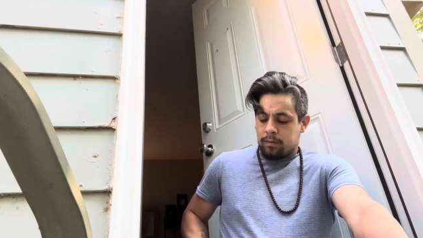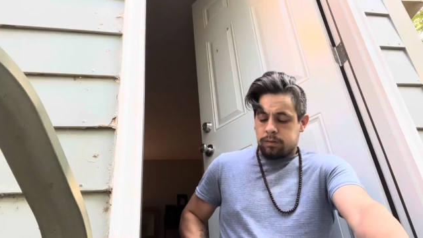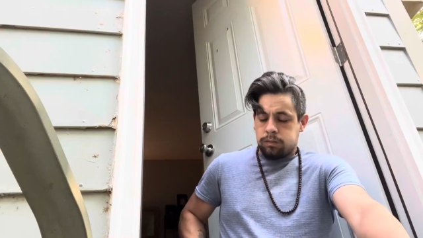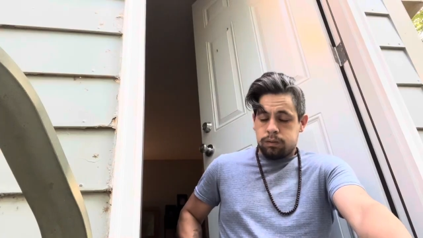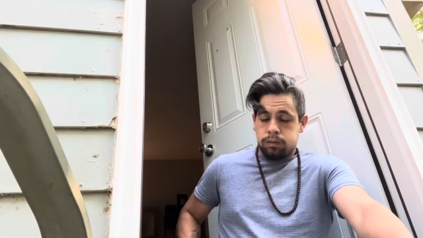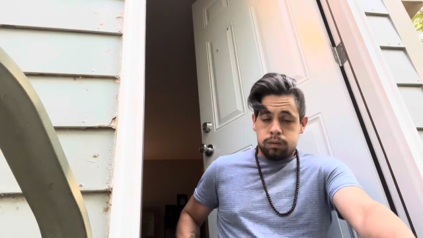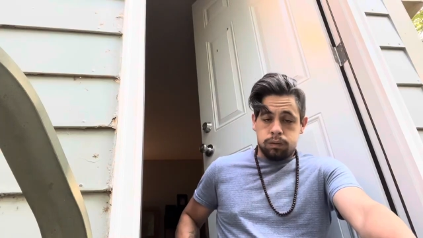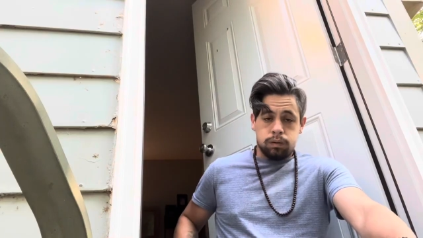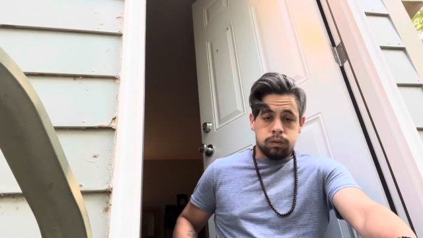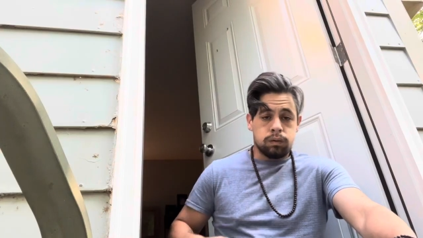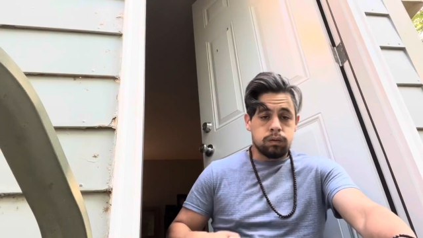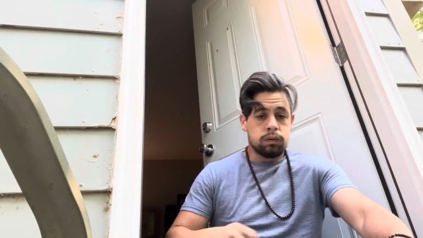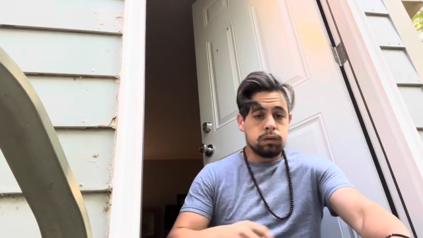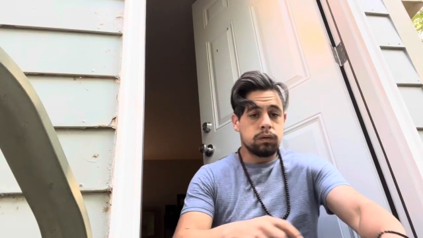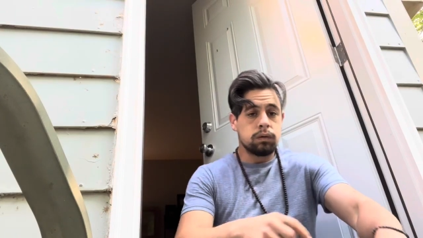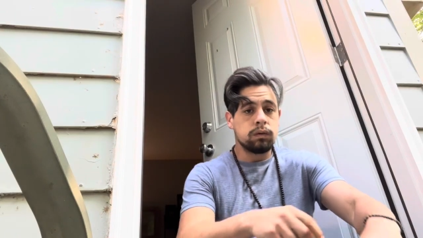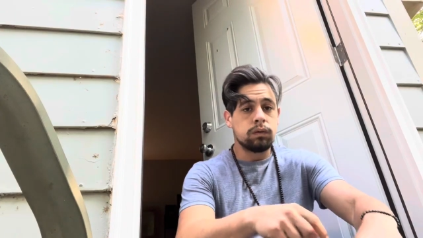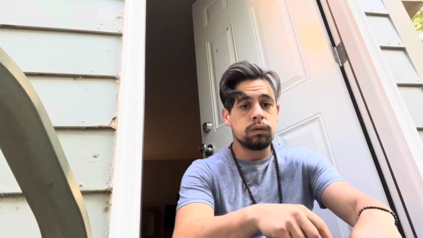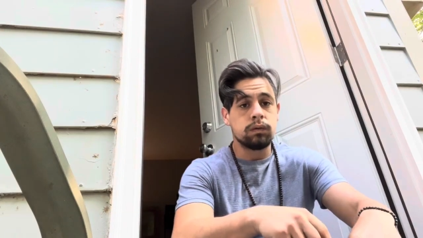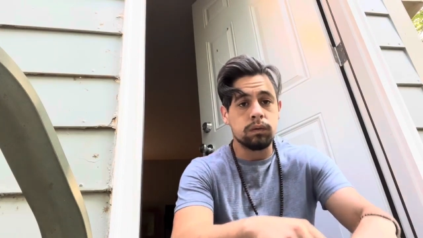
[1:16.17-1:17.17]

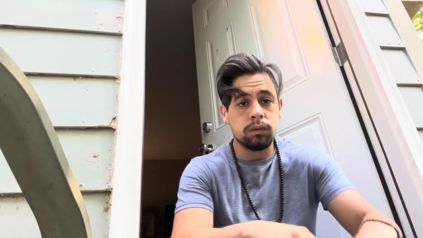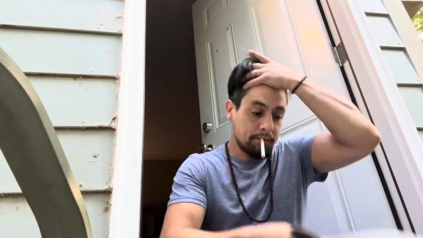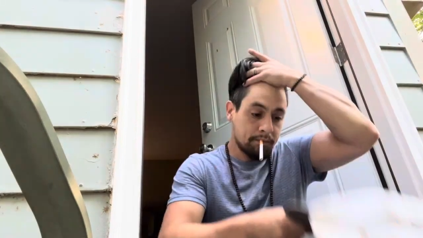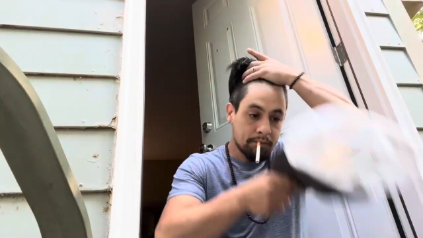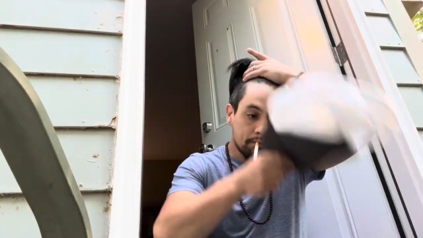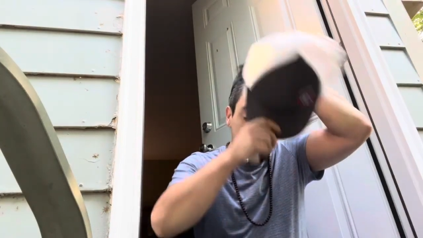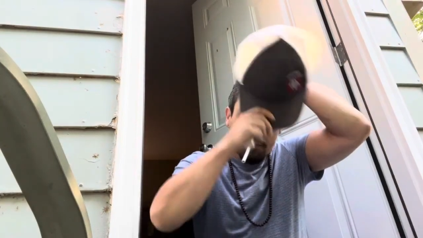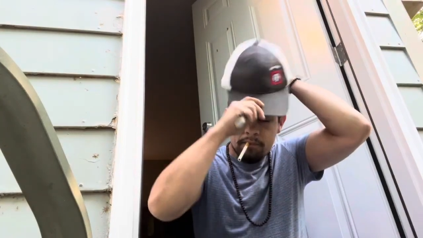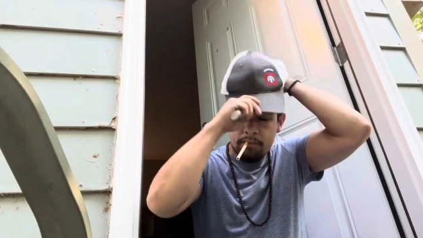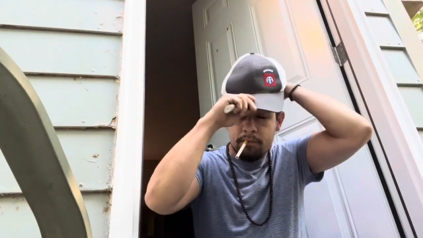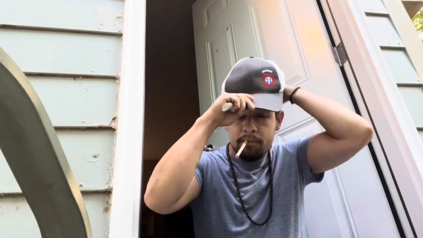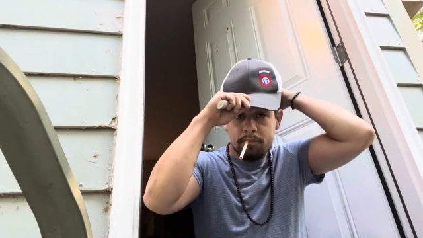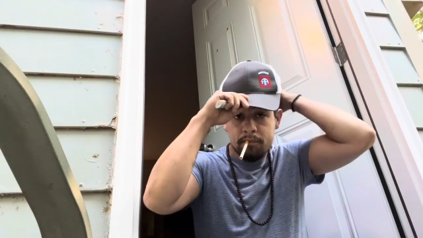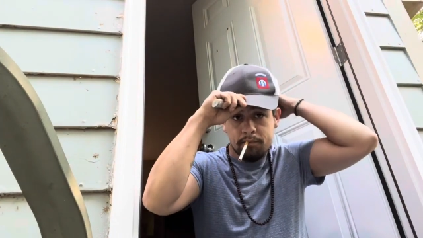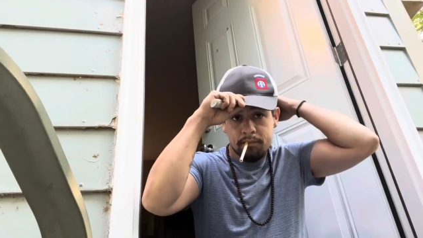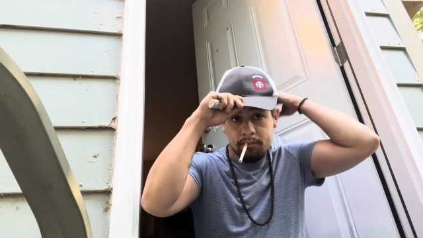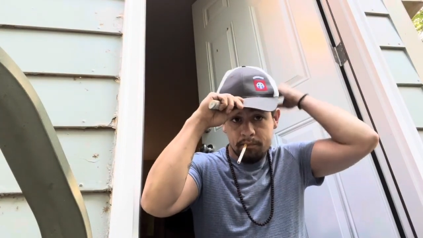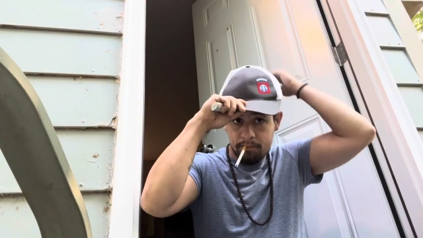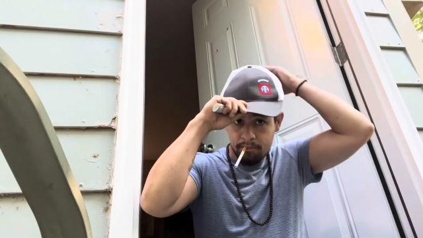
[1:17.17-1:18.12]
Nobody speaks.